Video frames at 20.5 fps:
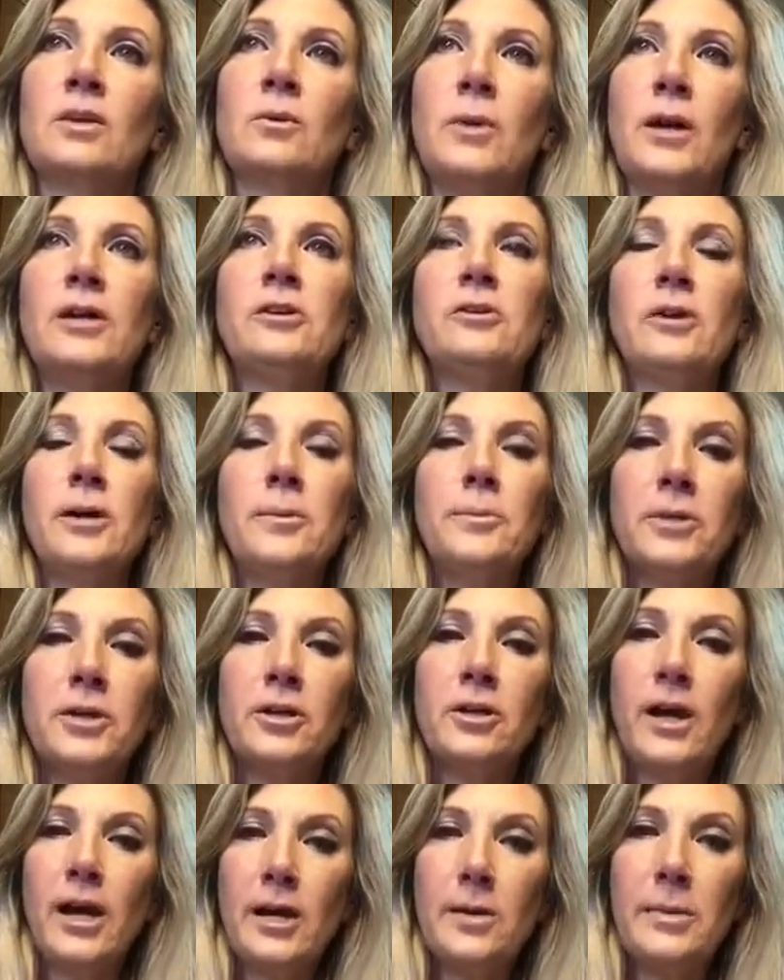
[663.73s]
while you're up
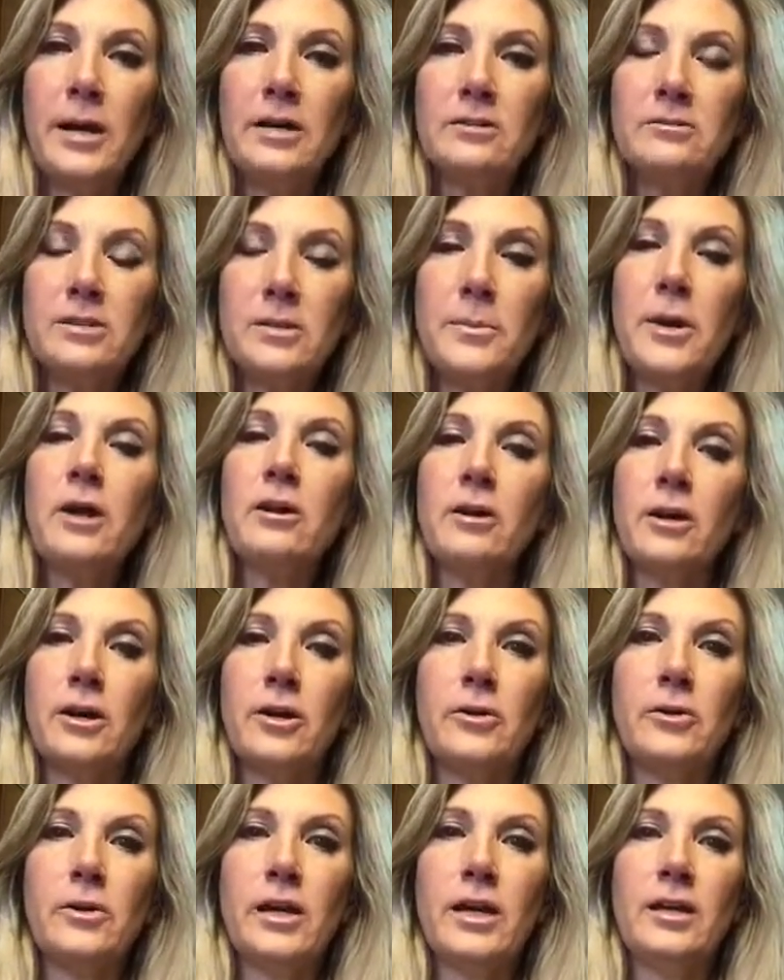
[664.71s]
here, how about
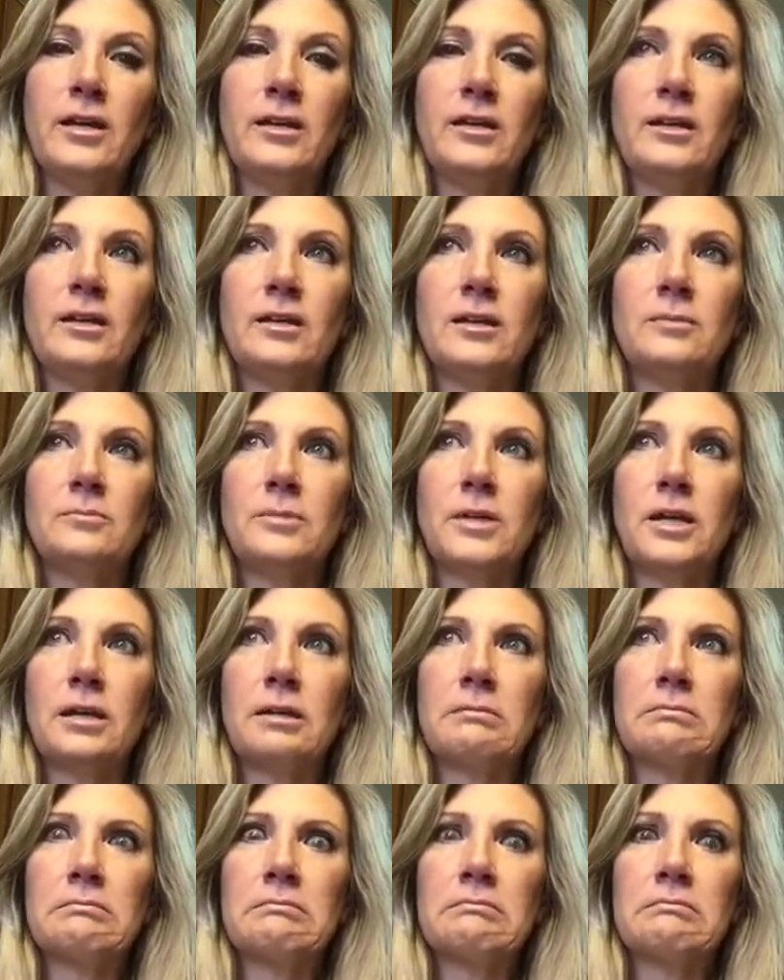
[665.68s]
tomorrow? I'm
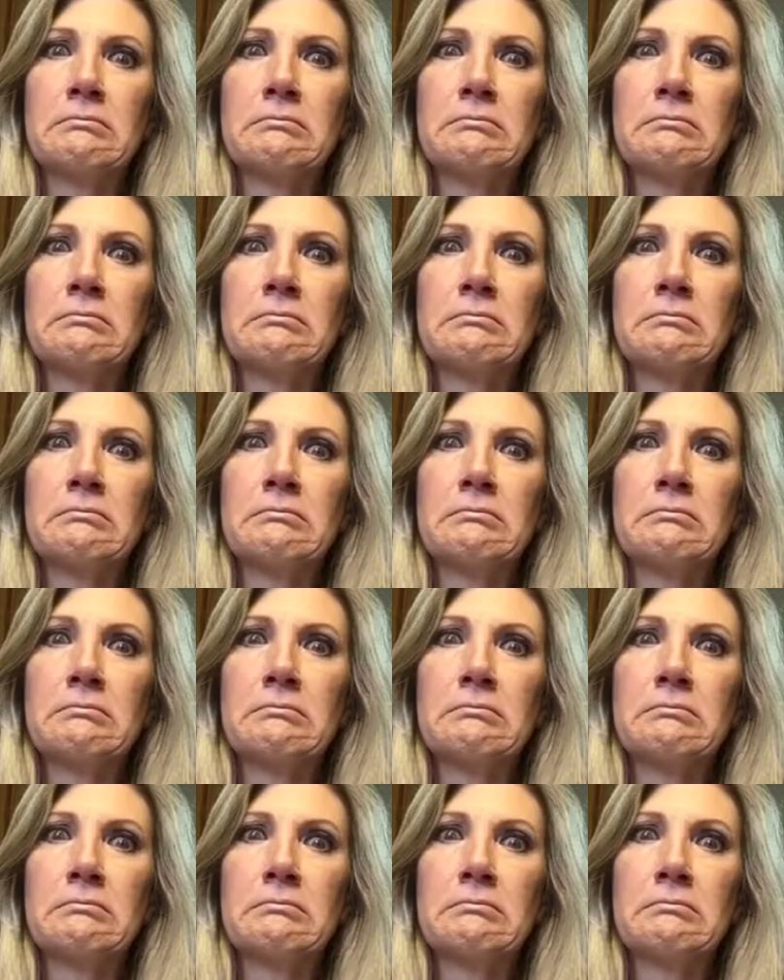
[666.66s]
like,